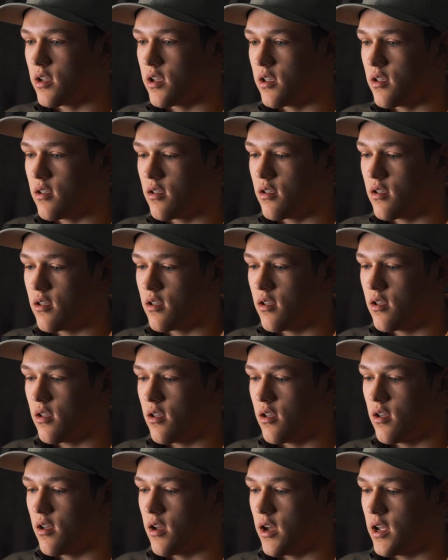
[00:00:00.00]
that
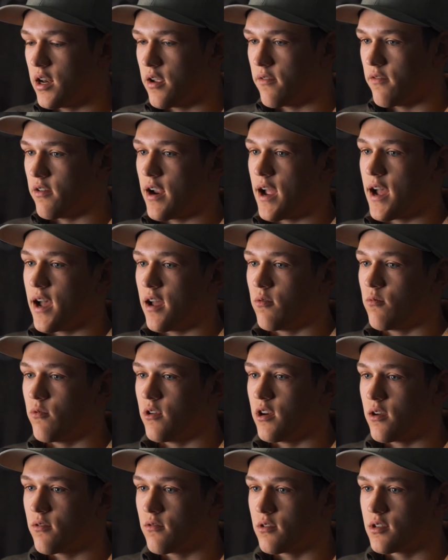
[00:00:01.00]
I never had
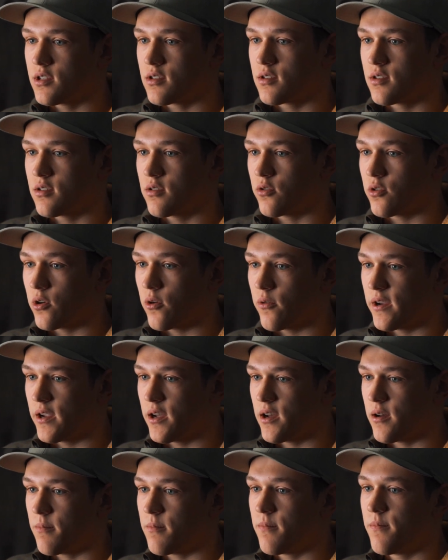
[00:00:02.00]
when I was growing
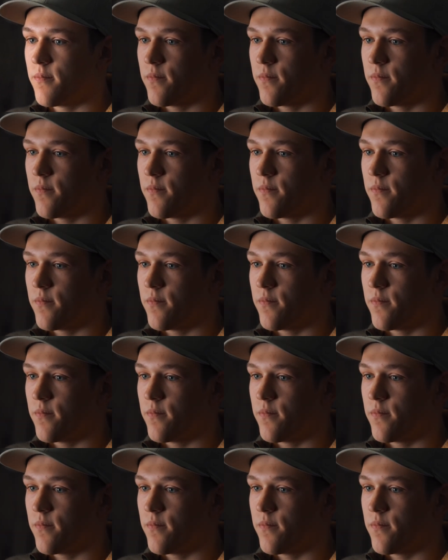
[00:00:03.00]
up.